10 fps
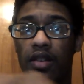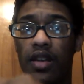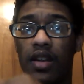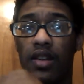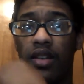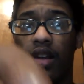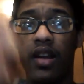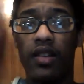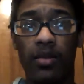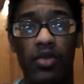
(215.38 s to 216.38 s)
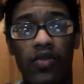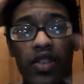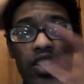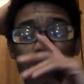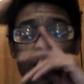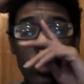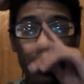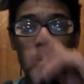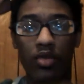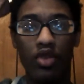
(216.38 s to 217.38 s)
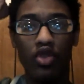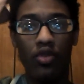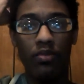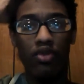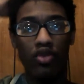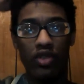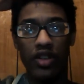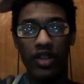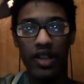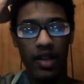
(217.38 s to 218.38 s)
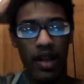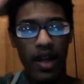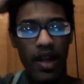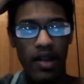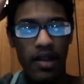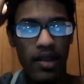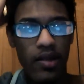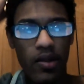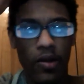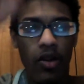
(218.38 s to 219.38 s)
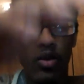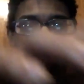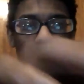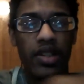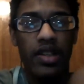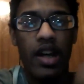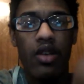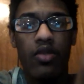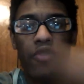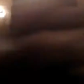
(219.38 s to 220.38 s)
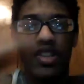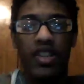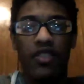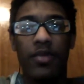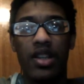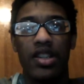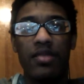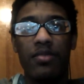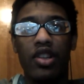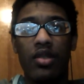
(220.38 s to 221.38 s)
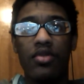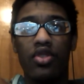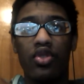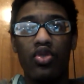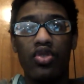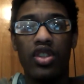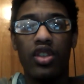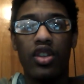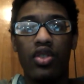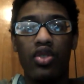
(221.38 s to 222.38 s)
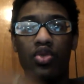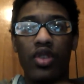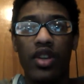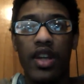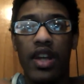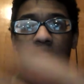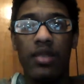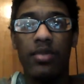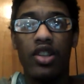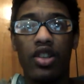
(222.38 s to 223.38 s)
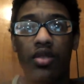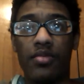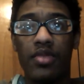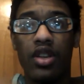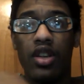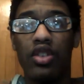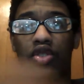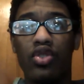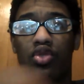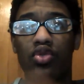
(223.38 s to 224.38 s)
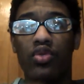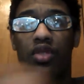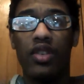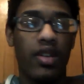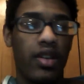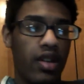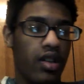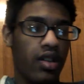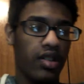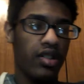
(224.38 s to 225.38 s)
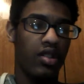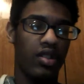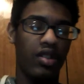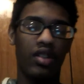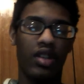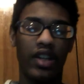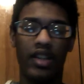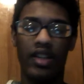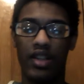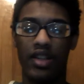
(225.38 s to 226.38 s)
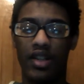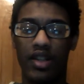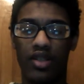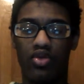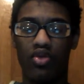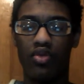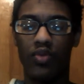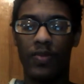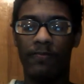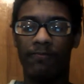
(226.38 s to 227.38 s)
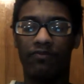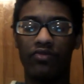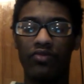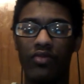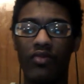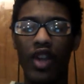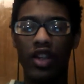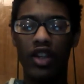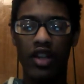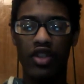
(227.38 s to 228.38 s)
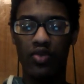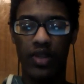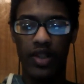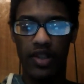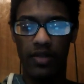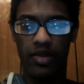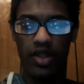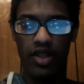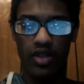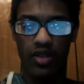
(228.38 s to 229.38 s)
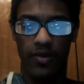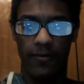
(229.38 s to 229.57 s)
And the movie does become a little boring at only an hour and 47 minutes. It becomes a little slow and it becomes a little lengthy to get through. Not too lengthy, but some.